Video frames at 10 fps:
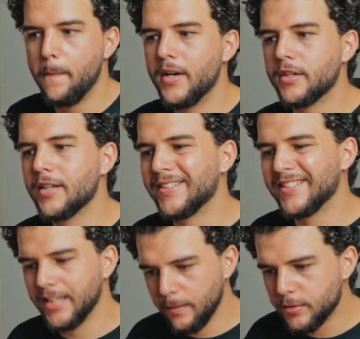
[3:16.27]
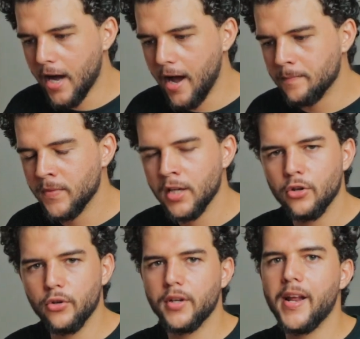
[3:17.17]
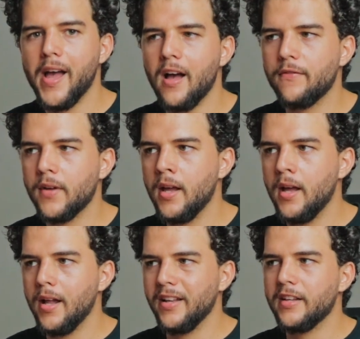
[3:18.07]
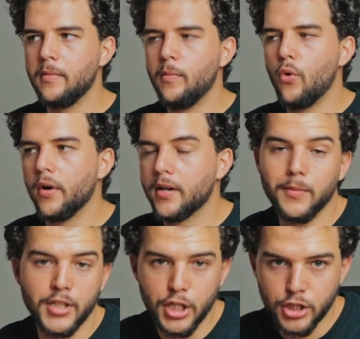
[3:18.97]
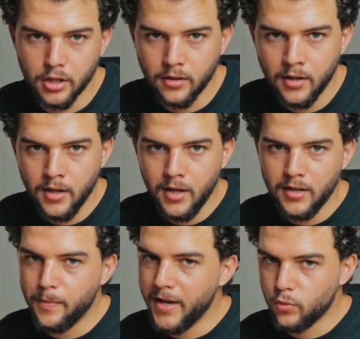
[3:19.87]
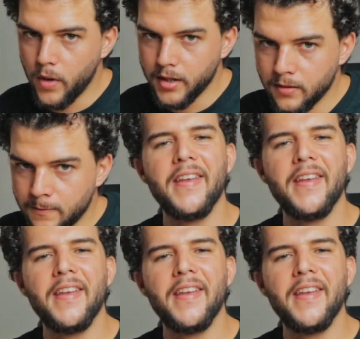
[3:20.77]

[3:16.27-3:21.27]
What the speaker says: but at the same time you're going to have a little bit more accommodation in the best way.